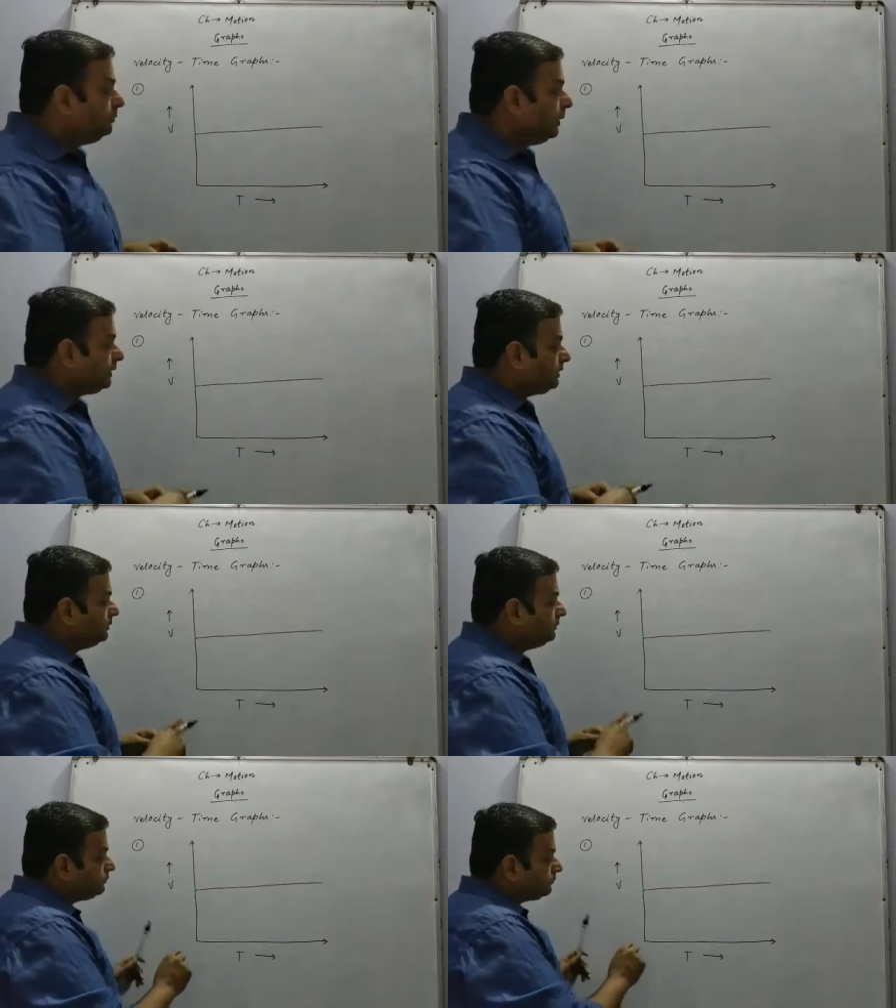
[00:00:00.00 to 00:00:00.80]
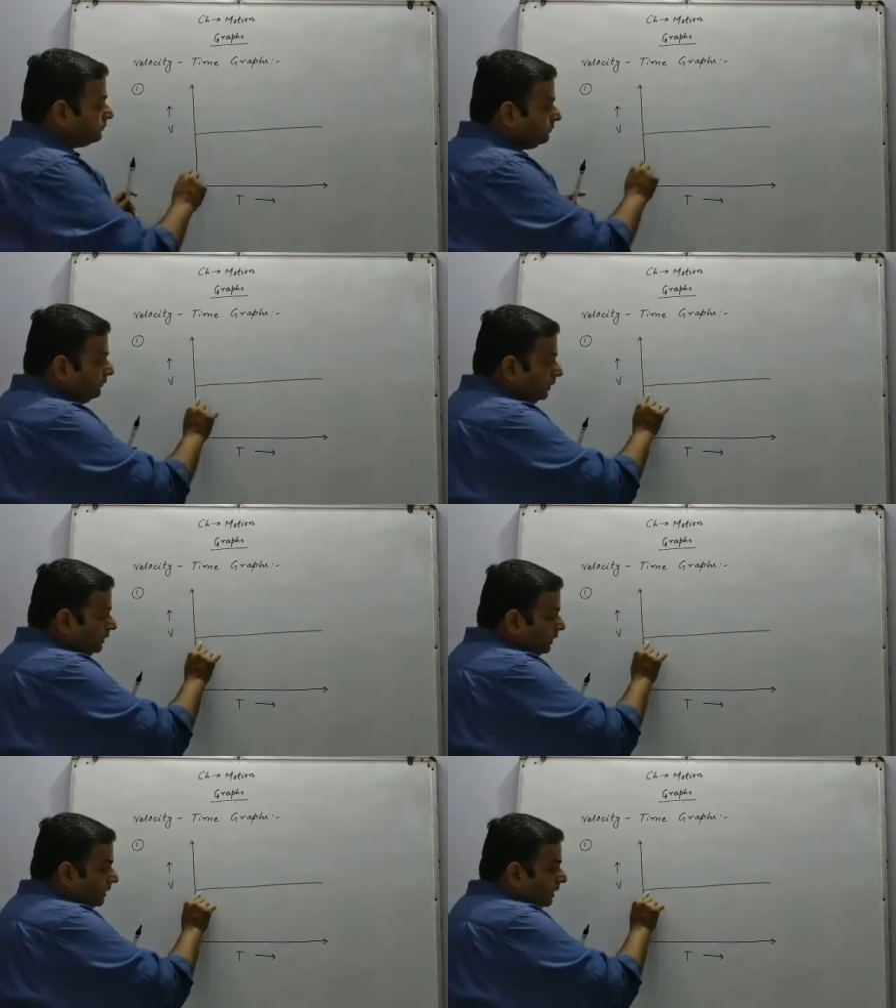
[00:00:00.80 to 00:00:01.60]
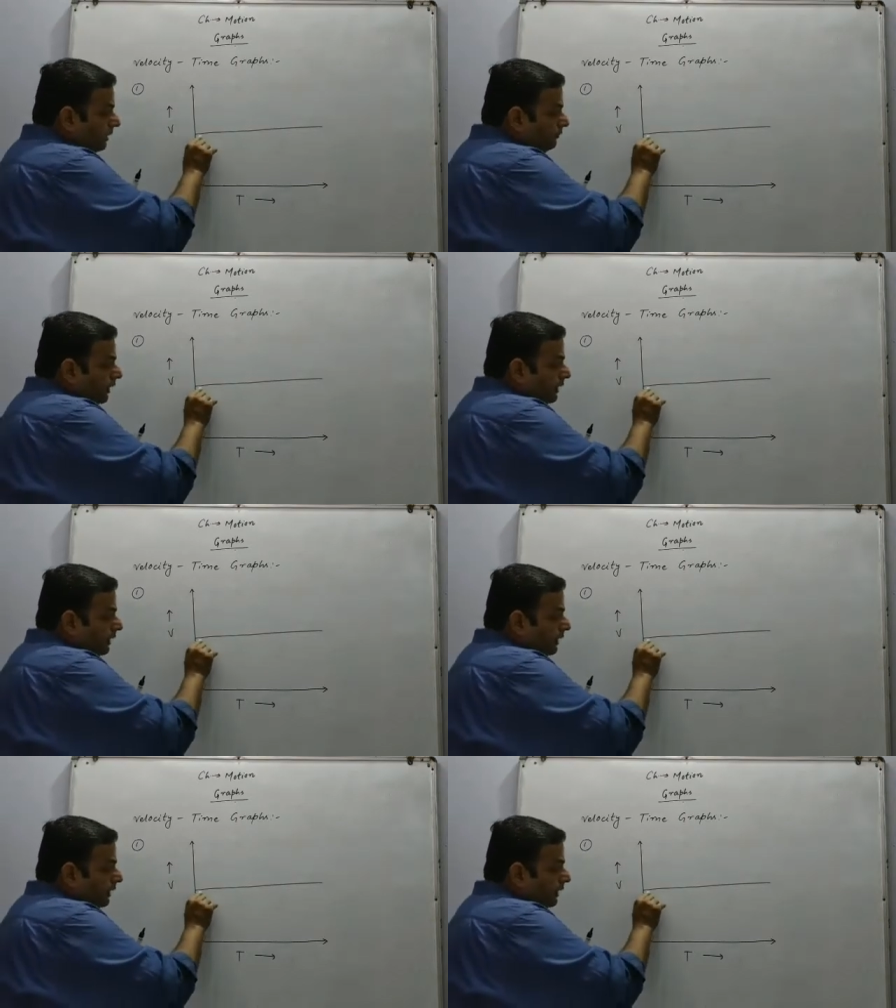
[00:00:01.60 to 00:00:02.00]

But the graph